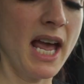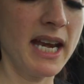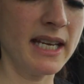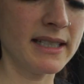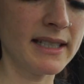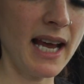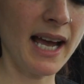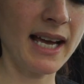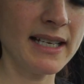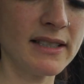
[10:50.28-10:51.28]
and it
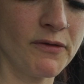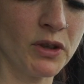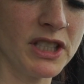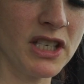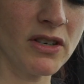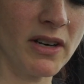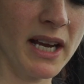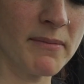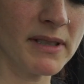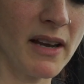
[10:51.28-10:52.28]
has 14
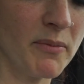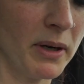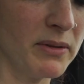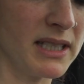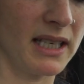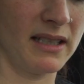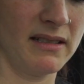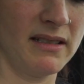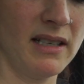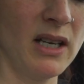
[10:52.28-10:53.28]
grams of
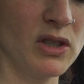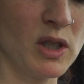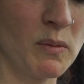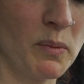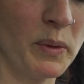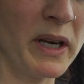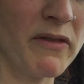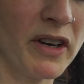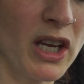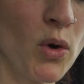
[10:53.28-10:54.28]
protein, which is pretty
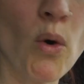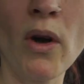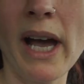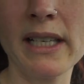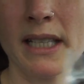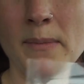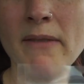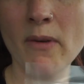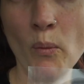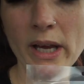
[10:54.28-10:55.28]
freaking cool. It's
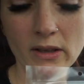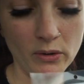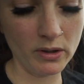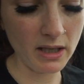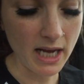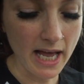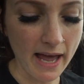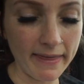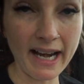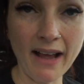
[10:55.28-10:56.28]
made from wheat gluten.
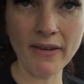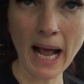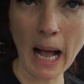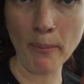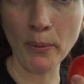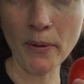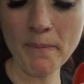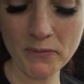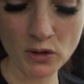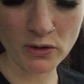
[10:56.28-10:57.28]
And then I have an
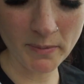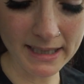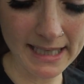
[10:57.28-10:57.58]
apple. So those are my